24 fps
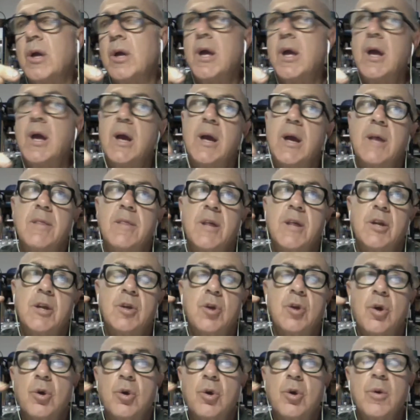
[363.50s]
and they
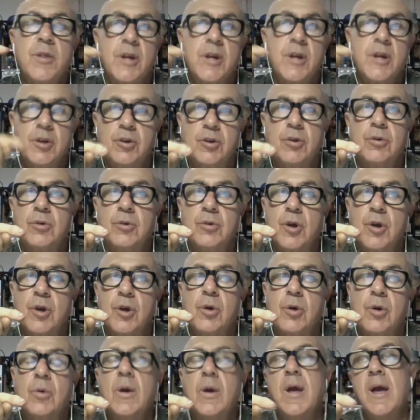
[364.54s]
know what they don't
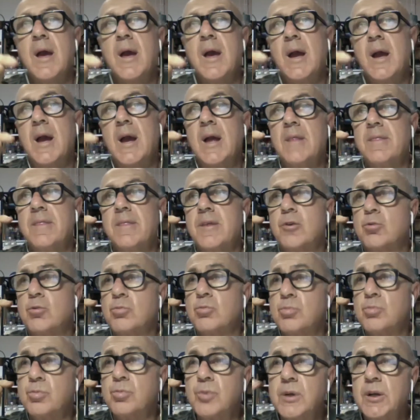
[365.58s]
know, and they're
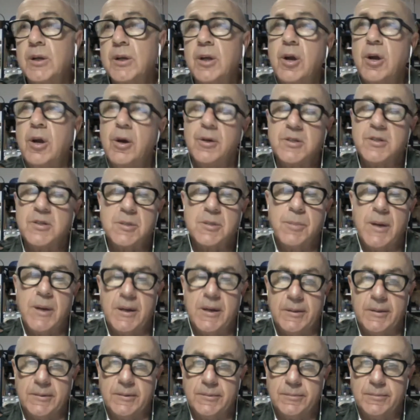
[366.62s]
really honest about
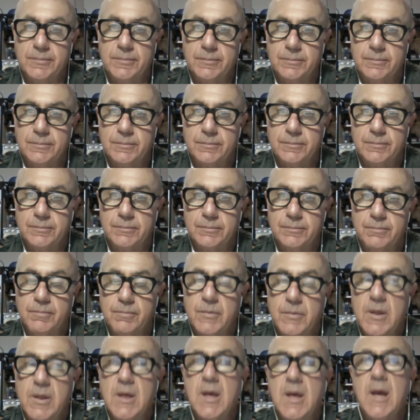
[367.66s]
it.
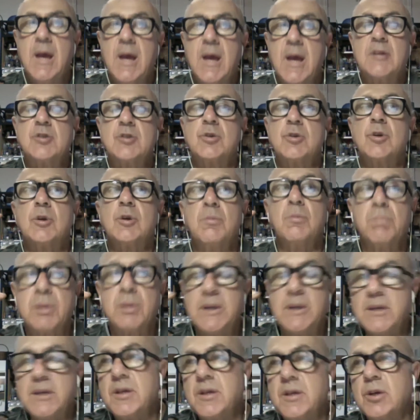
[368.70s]
And to
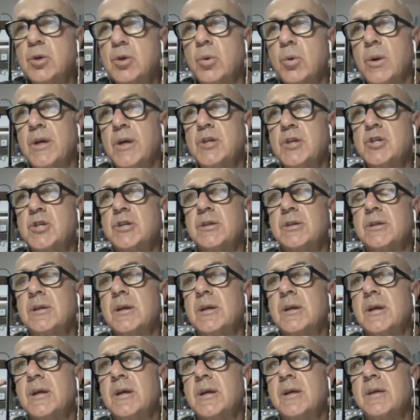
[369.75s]
complete the equation,
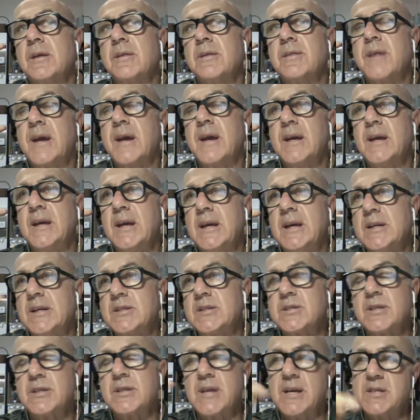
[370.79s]
they
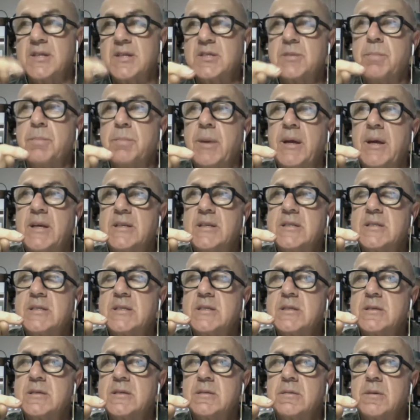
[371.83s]
enter that
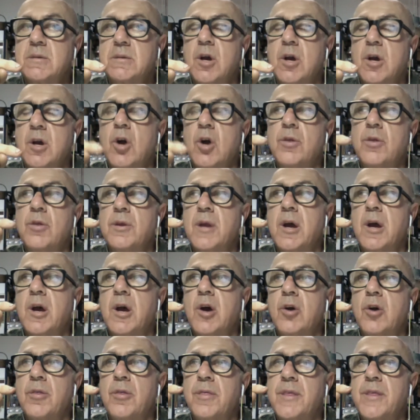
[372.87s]
space
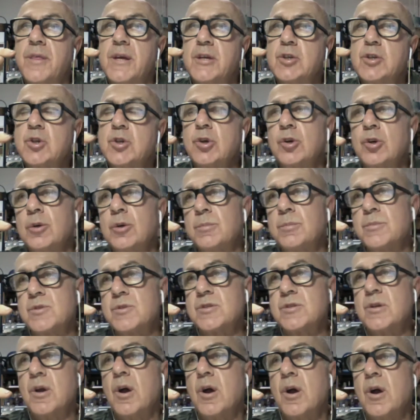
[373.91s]
on their terms
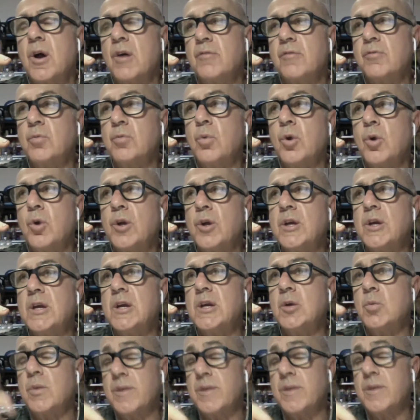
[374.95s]
of working
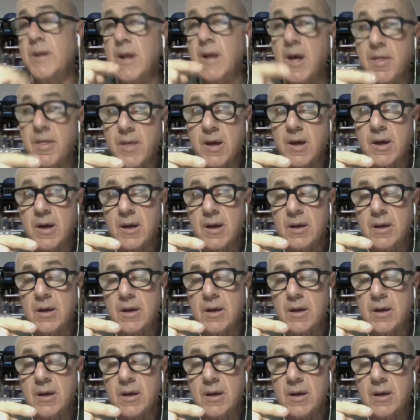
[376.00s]
with another,